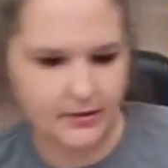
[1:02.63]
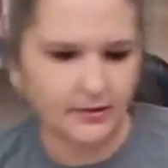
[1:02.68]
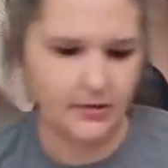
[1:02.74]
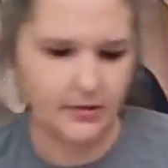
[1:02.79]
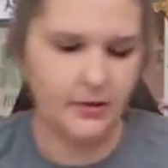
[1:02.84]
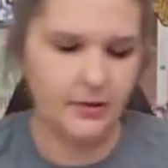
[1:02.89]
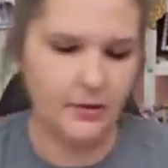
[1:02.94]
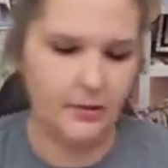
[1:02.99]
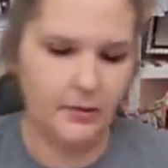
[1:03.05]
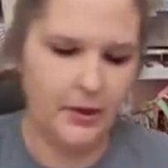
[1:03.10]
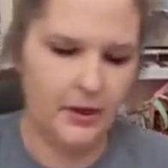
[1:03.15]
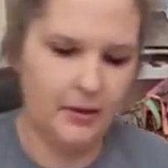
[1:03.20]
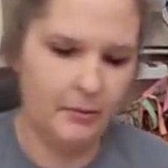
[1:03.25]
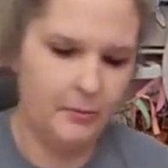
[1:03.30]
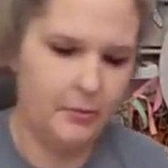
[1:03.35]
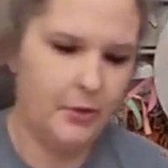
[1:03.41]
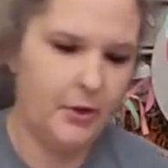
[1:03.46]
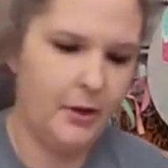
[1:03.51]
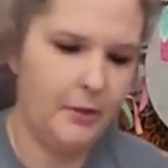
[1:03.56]
so that we
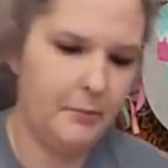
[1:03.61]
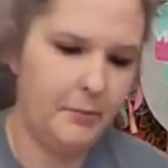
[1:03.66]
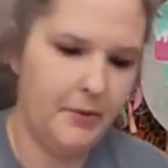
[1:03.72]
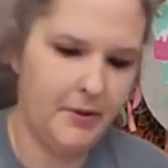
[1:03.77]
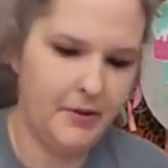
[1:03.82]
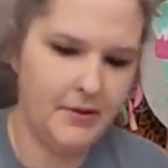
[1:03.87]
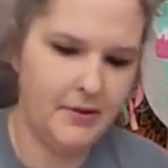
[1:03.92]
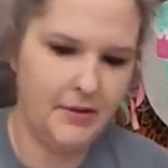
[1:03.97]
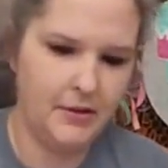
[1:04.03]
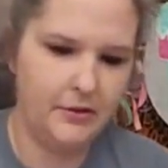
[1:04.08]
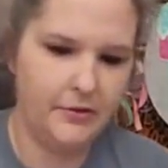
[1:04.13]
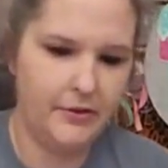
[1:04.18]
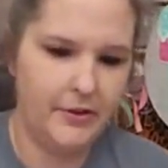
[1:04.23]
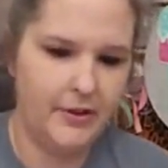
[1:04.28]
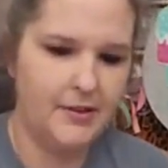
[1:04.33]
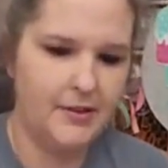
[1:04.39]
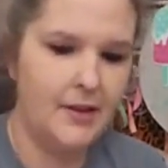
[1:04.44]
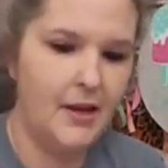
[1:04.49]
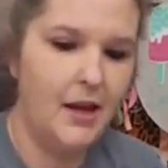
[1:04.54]
can prep this
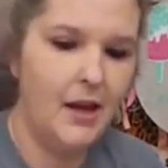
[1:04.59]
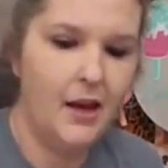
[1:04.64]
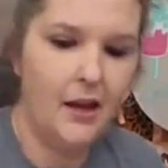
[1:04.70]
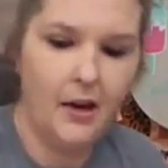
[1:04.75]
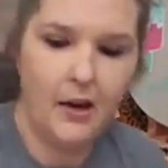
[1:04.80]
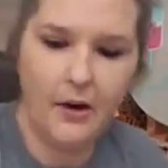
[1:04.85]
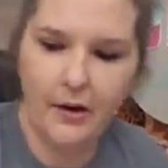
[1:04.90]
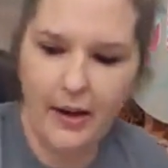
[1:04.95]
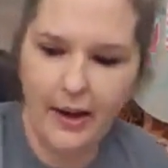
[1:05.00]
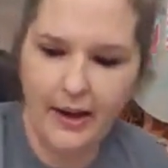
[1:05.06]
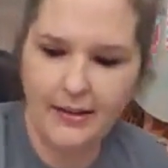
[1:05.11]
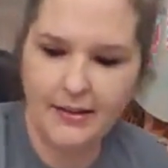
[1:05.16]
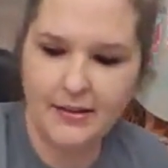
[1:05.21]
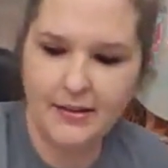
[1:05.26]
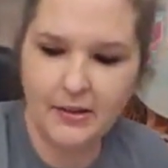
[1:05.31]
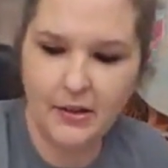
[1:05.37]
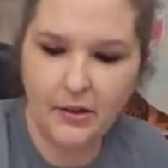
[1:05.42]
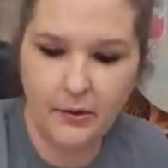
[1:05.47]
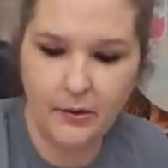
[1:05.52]
surface. Okay,
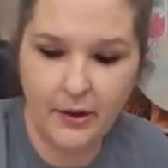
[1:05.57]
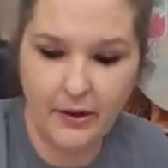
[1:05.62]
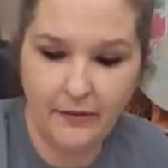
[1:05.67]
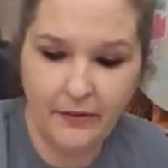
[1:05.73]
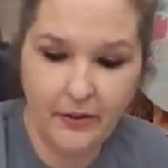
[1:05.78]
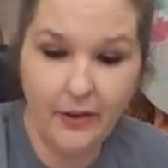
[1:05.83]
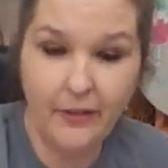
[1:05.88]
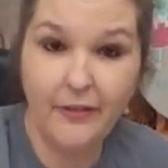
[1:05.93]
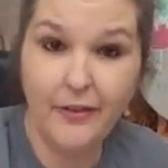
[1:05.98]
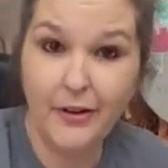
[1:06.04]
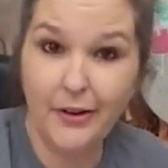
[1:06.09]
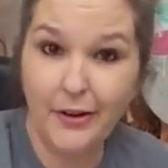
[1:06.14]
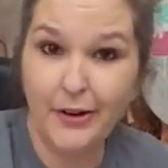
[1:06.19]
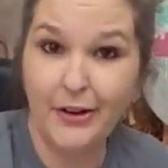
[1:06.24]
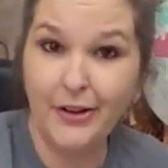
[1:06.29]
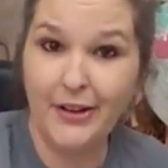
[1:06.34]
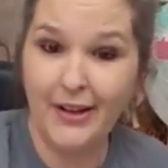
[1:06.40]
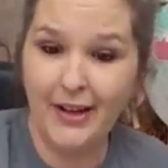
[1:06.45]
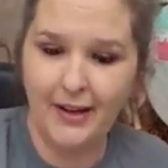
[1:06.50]
so if you haven't
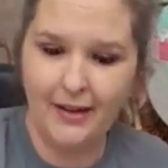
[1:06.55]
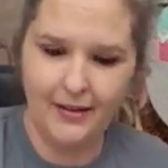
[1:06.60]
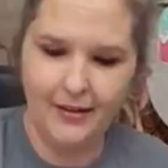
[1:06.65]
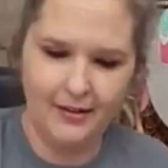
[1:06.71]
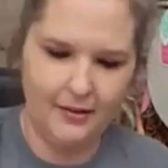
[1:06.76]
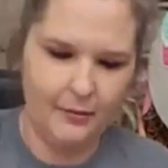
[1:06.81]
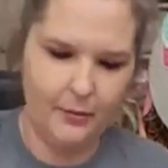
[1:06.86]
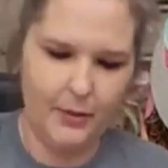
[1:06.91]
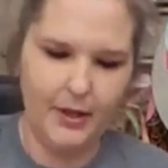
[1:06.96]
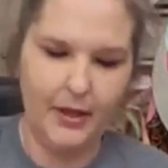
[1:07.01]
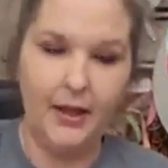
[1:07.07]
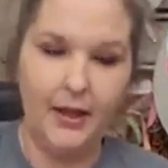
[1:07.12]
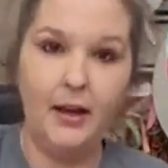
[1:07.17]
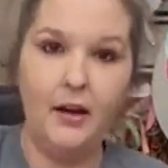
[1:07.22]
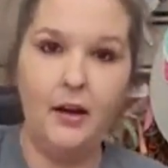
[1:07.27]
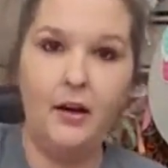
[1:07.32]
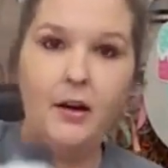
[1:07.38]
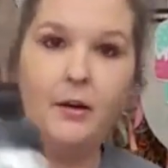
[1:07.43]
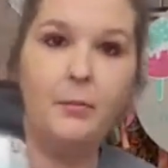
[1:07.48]
heard yet,
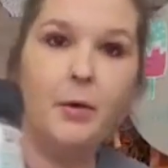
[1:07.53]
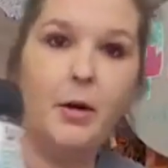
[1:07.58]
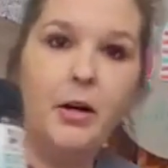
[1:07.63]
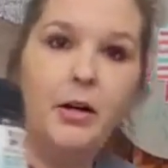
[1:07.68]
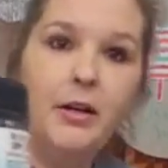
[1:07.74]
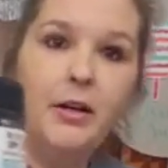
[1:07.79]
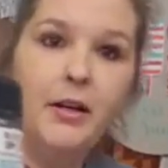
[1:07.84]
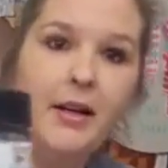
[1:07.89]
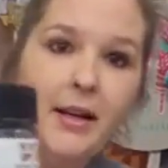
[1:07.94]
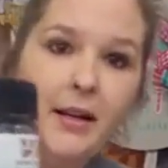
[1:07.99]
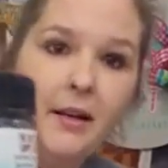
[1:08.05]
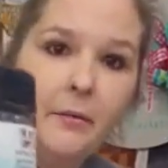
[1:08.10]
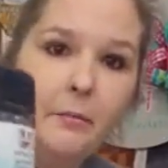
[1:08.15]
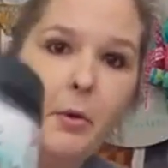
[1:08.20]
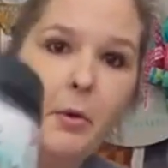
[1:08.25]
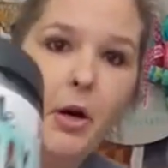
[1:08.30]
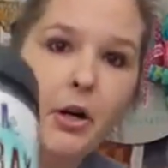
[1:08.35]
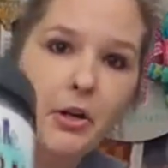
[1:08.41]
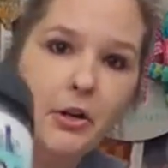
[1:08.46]
we are
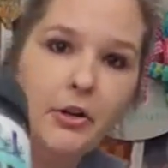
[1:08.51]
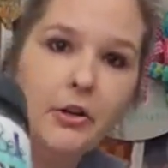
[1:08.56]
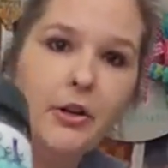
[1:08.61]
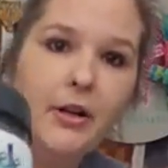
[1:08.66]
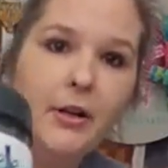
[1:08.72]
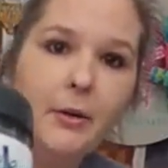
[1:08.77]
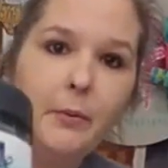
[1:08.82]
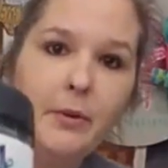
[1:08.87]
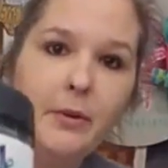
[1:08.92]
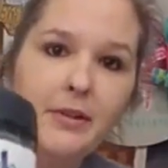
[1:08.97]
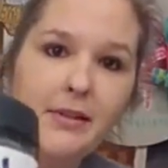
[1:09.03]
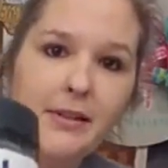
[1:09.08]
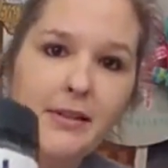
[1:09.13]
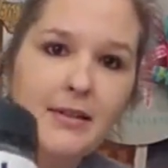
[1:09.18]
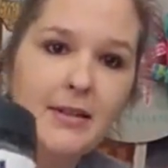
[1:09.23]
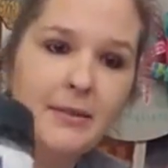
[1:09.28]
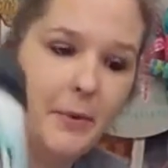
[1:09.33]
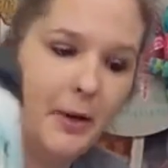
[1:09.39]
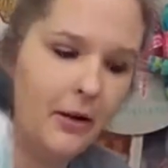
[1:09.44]
partnering with
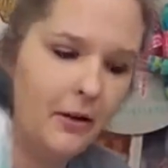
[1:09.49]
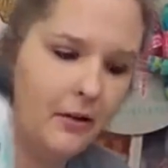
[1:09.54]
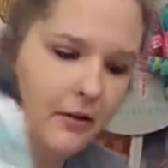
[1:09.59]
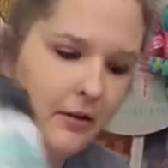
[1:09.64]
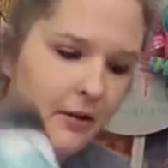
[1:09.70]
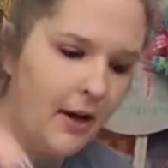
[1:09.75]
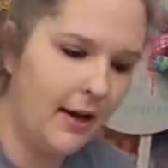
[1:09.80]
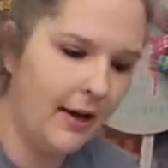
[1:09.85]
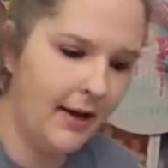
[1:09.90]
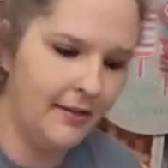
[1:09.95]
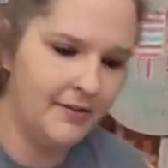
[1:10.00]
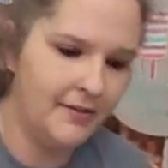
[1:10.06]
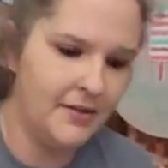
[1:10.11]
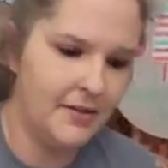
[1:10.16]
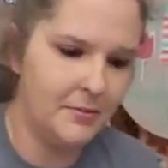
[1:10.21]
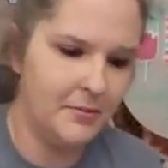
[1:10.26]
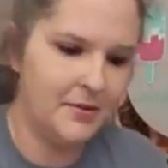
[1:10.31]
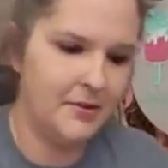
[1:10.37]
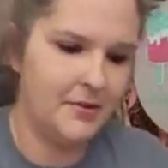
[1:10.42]
Dixie Belle. I have
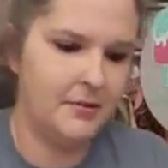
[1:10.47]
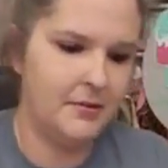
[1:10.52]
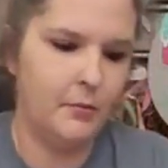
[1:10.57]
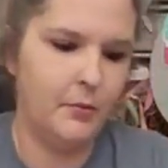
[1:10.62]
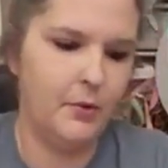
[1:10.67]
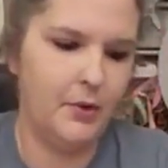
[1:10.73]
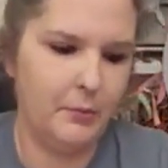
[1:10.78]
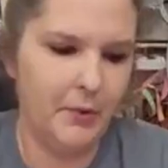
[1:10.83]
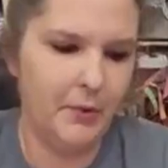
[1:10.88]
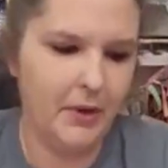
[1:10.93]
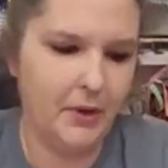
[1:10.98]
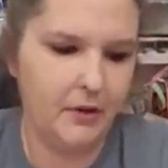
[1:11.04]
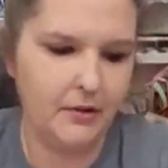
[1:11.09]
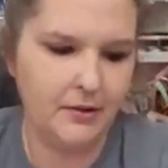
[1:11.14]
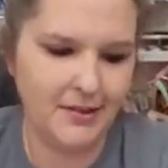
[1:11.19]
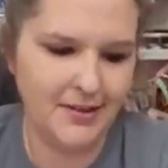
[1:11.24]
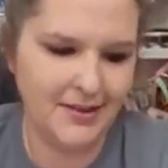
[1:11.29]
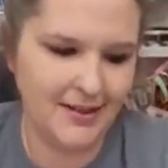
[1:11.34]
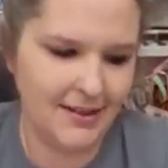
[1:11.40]
some what we
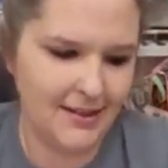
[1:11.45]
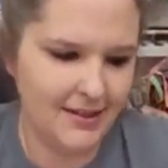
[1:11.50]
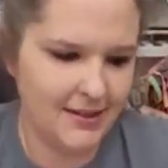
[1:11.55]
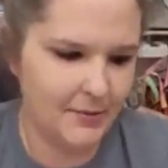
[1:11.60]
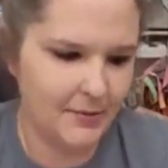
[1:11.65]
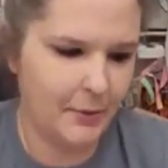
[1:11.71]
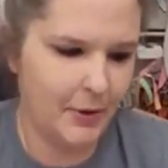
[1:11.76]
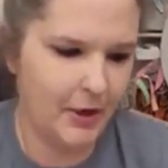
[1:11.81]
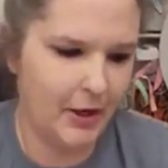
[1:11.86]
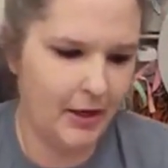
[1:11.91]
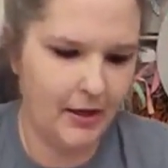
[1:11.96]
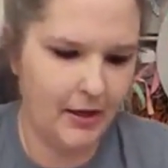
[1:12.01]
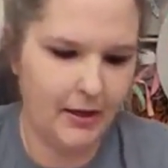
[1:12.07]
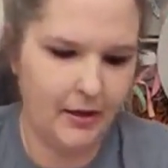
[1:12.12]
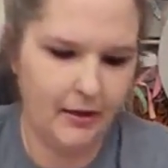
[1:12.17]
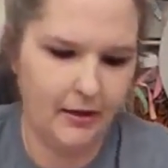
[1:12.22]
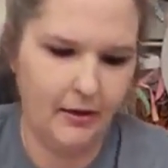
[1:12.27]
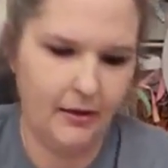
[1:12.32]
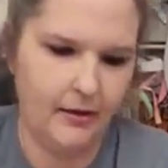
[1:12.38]
call sea spray
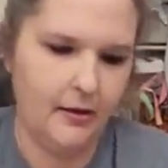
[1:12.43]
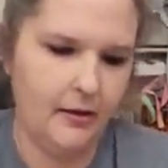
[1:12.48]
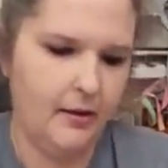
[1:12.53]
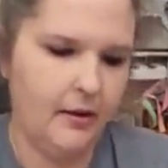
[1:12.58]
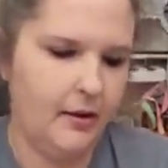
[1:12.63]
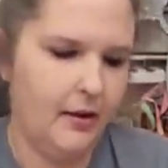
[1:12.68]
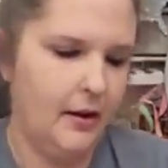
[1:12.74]
here.